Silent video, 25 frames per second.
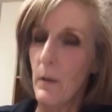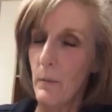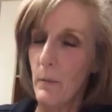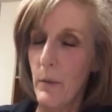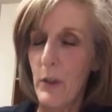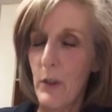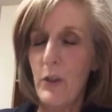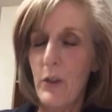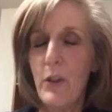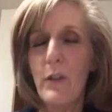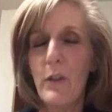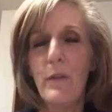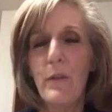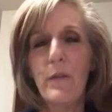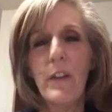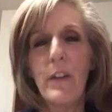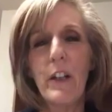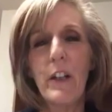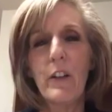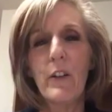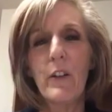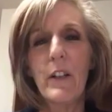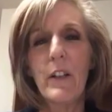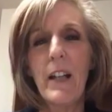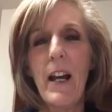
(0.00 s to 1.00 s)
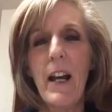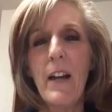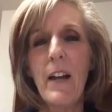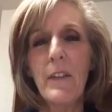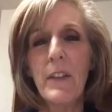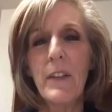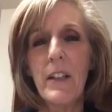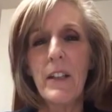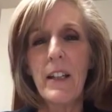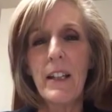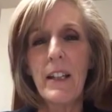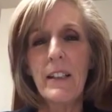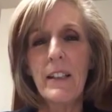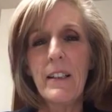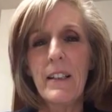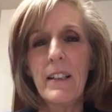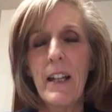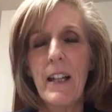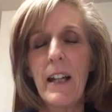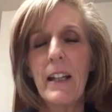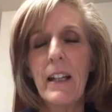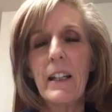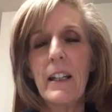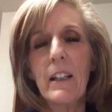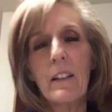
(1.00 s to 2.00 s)
but you figure it out the next
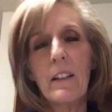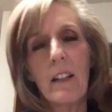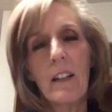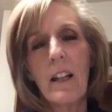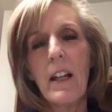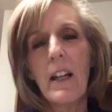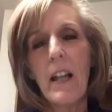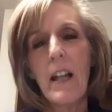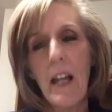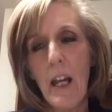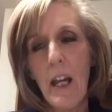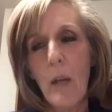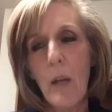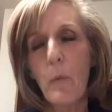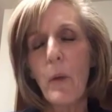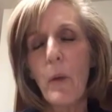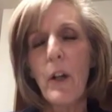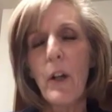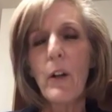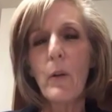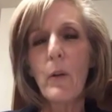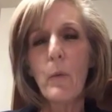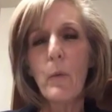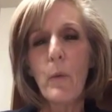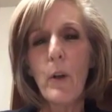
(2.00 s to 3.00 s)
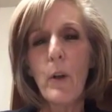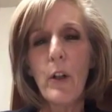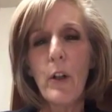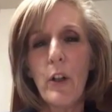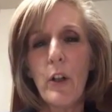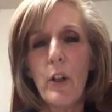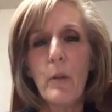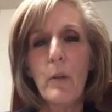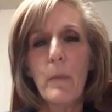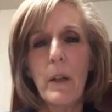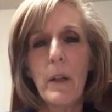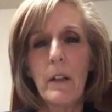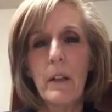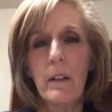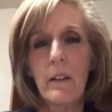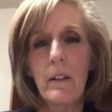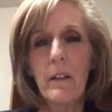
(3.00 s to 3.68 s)
day, and we're human,